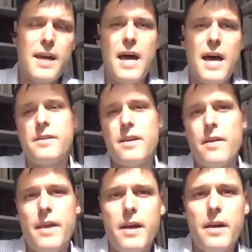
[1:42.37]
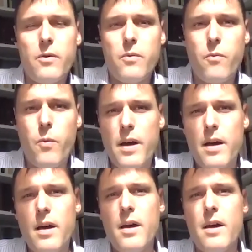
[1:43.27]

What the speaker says: and they were,